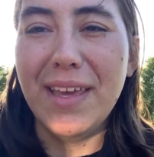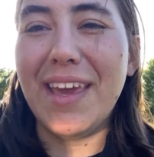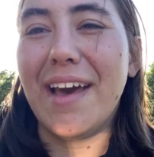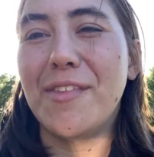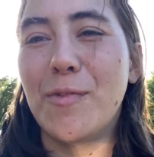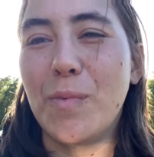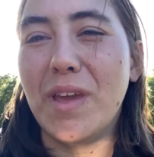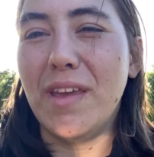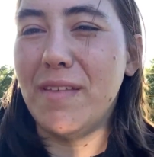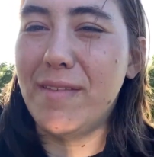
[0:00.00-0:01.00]
Yes,
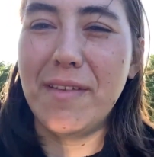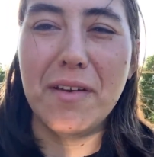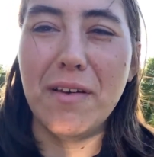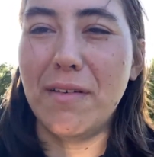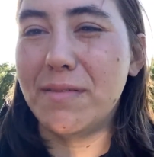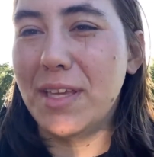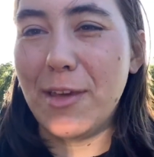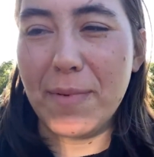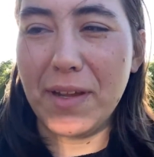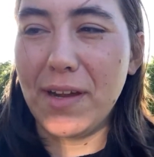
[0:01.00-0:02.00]
we still
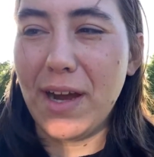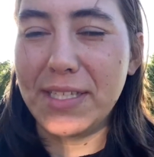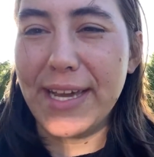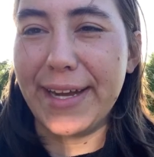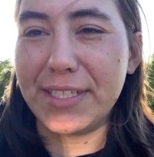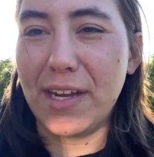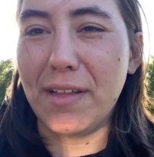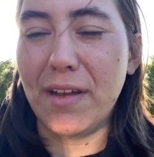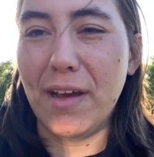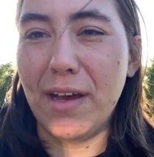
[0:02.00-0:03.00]
keep in contact
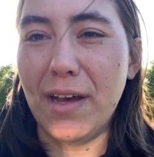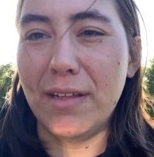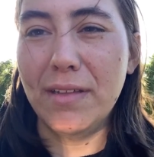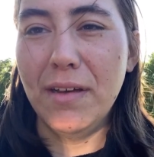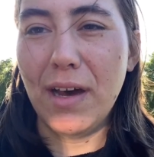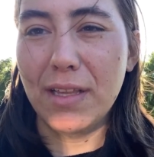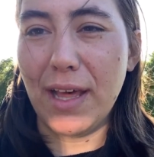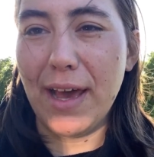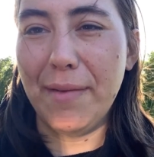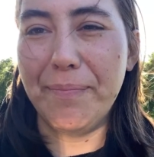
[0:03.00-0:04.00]
on
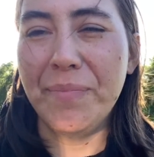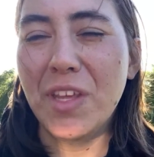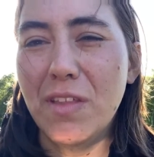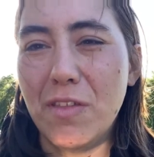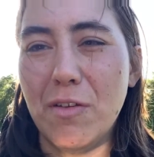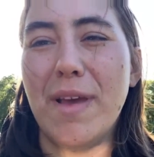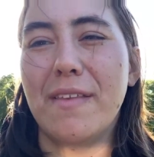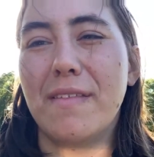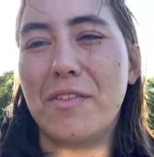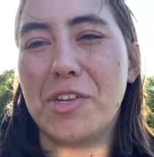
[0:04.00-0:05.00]
online through
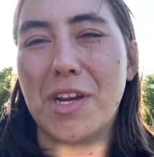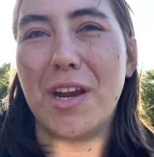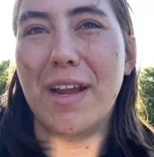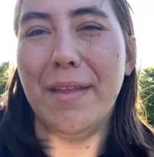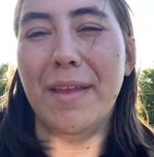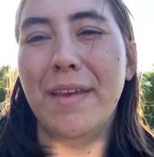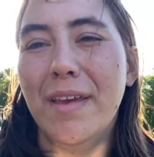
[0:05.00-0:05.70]
Messenger and